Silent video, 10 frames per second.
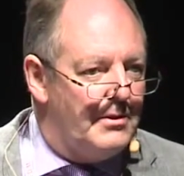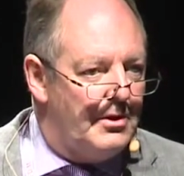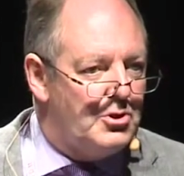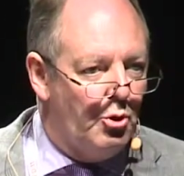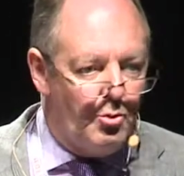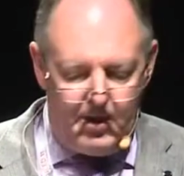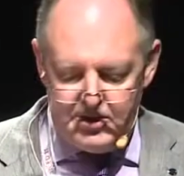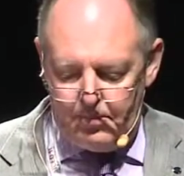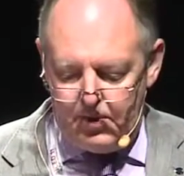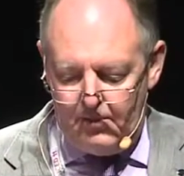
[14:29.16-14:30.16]
The tool
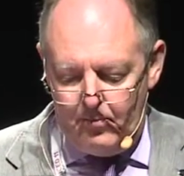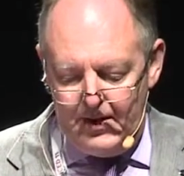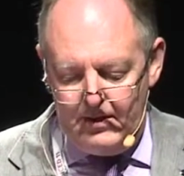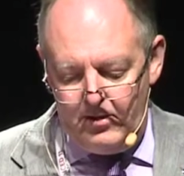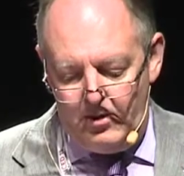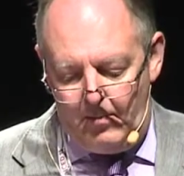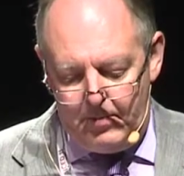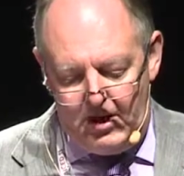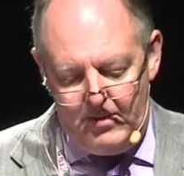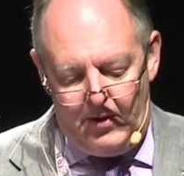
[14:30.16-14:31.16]
might be
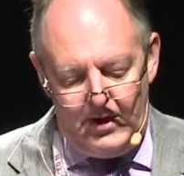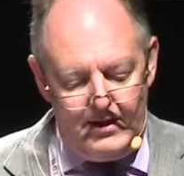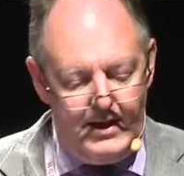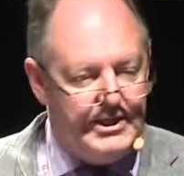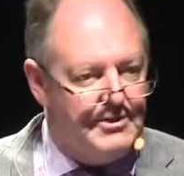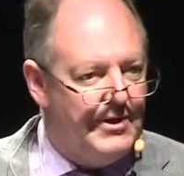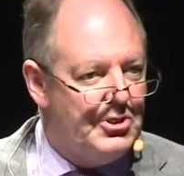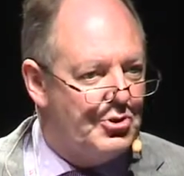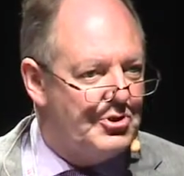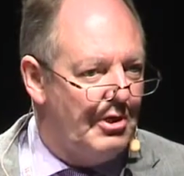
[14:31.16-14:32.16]
applied by
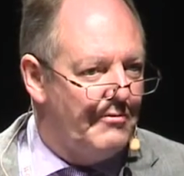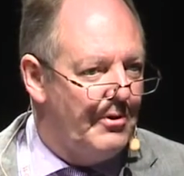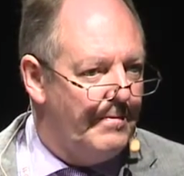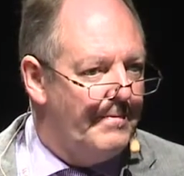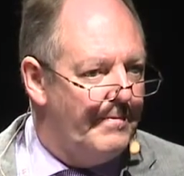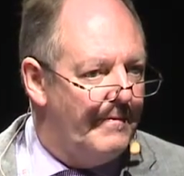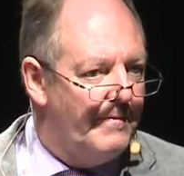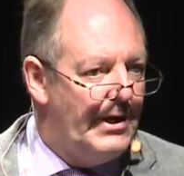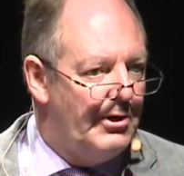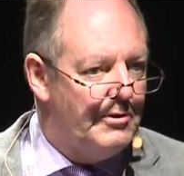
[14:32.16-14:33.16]
individuals over a
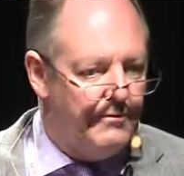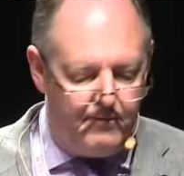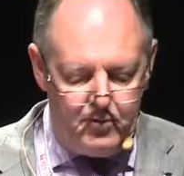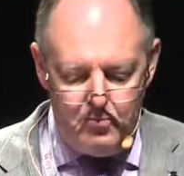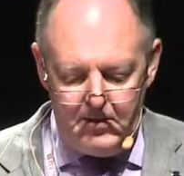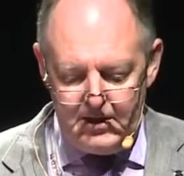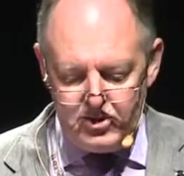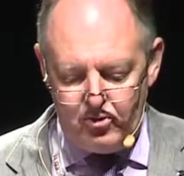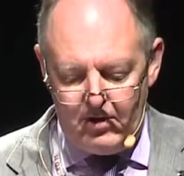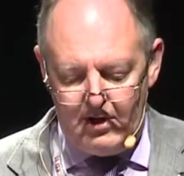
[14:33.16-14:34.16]
period of a few
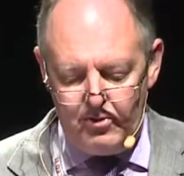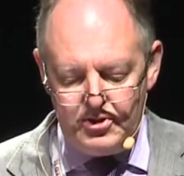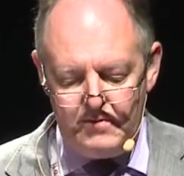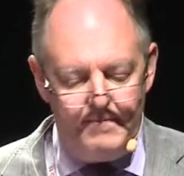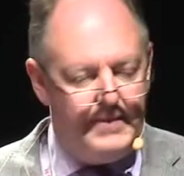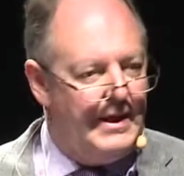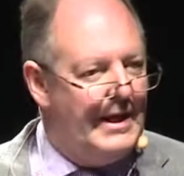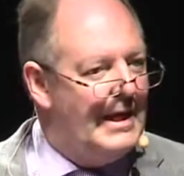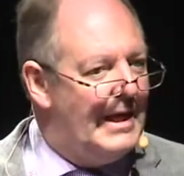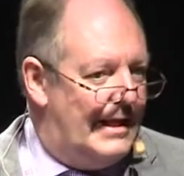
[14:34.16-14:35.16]
minutes or hours,
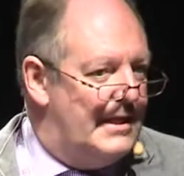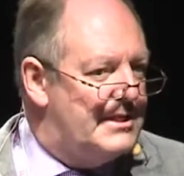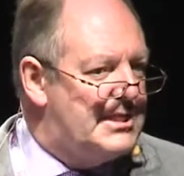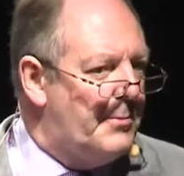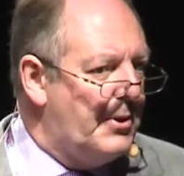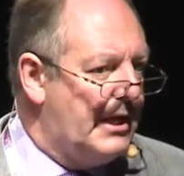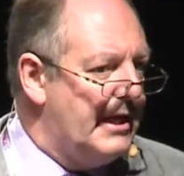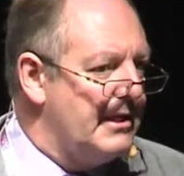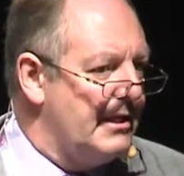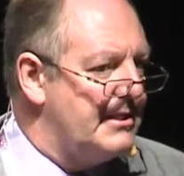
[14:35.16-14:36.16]

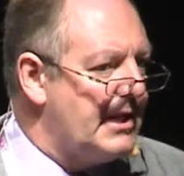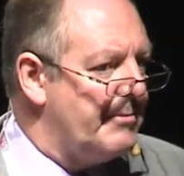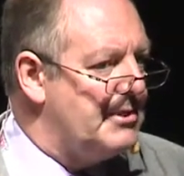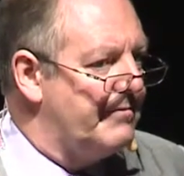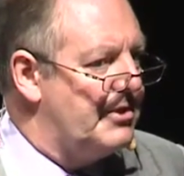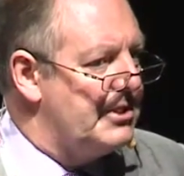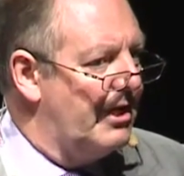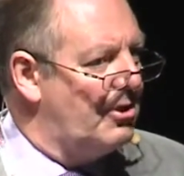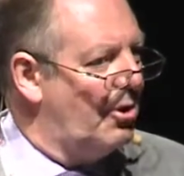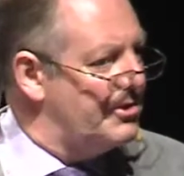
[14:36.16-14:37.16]
typically in an adaptive
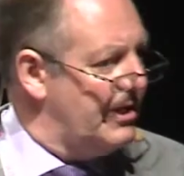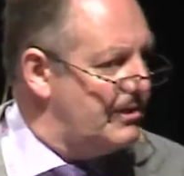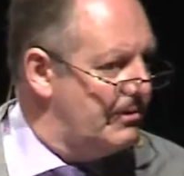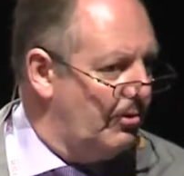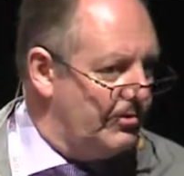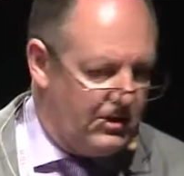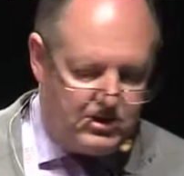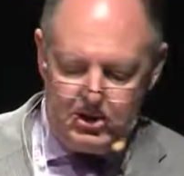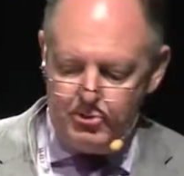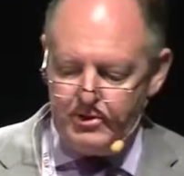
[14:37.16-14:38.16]
design context, not
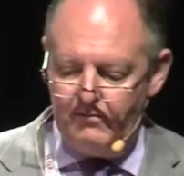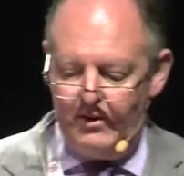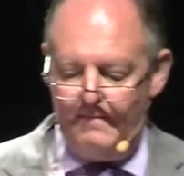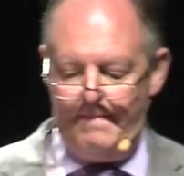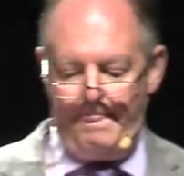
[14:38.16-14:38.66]
exclusively.